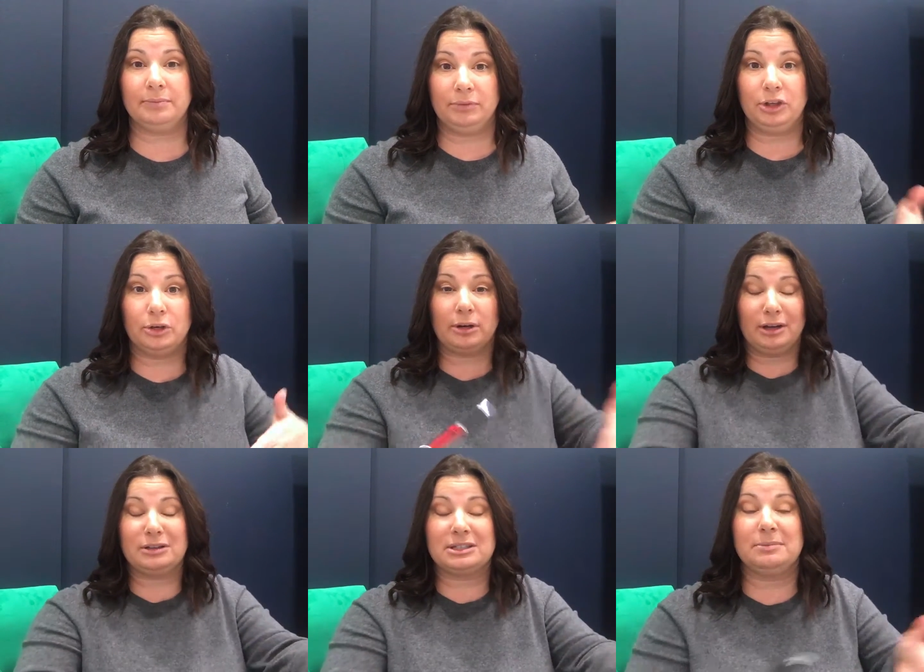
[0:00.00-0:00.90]
your
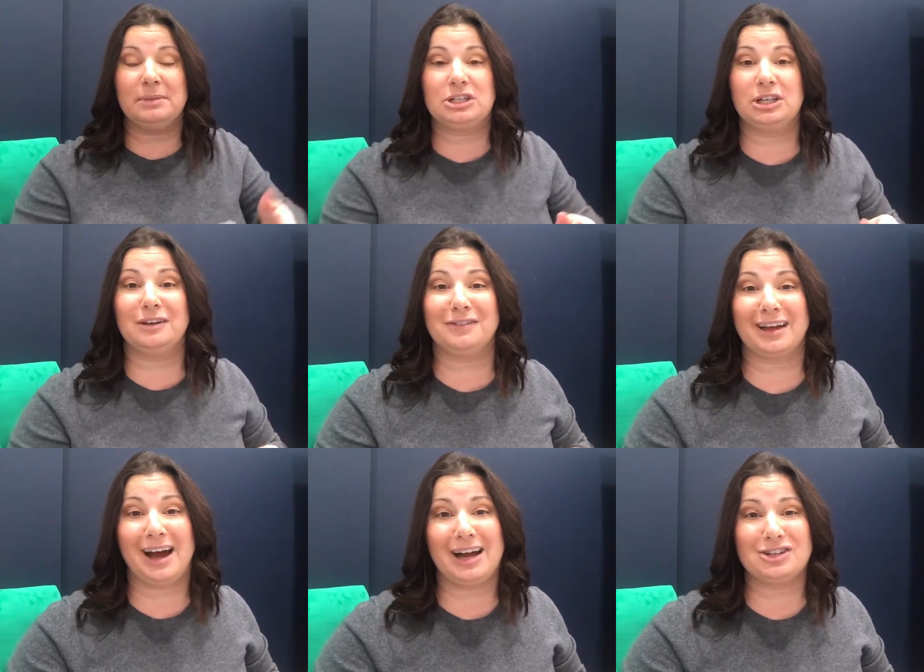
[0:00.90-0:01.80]
submission of the
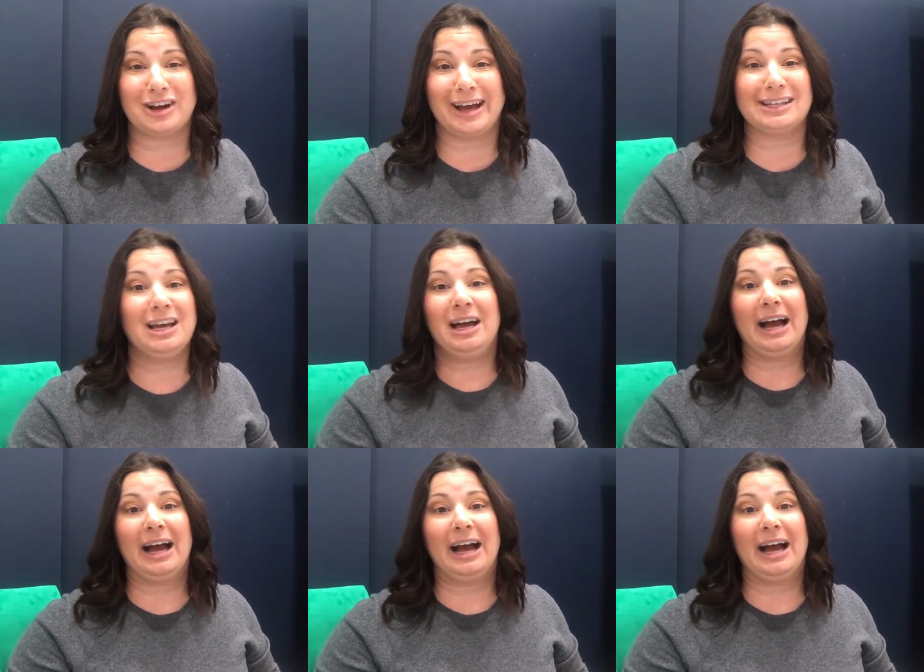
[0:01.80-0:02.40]
contract.